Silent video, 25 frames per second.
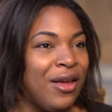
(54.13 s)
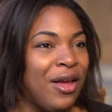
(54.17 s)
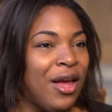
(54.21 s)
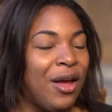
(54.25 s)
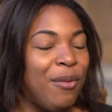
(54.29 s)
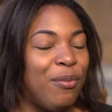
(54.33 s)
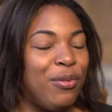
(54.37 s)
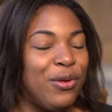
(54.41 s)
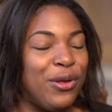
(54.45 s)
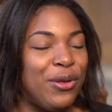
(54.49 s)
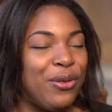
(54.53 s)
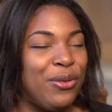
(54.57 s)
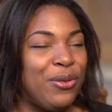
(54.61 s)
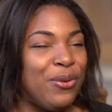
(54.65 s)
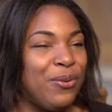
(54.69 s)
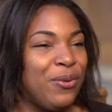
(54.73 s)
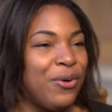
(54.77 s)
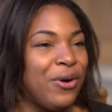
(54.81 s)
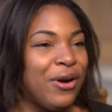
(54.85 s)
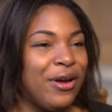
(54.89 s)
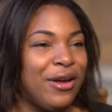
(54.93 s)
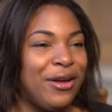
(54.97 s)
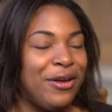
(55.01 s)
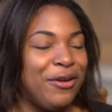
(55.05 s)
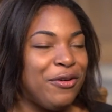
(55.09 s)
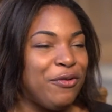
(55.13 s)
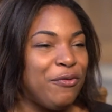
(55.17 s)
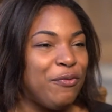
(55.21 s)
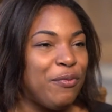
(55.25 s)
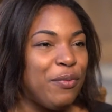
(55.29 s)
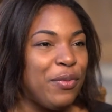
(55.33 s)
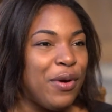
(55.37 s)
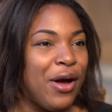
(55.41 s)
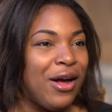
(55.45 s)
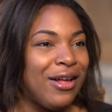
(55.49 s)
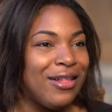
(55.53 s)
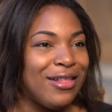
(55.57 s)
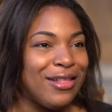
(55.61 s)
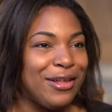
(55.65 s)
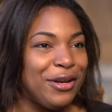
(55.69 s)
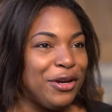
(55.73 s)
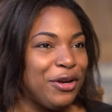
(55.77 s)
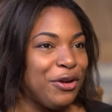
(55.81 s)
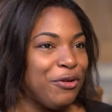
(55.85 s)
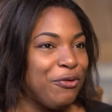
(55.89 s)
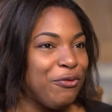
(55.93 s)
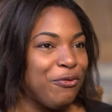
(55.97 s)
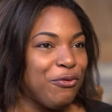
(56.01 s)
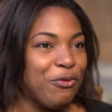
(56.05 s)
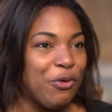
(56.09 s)
a plethora of
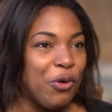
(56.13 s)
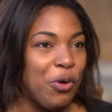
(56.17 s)
positive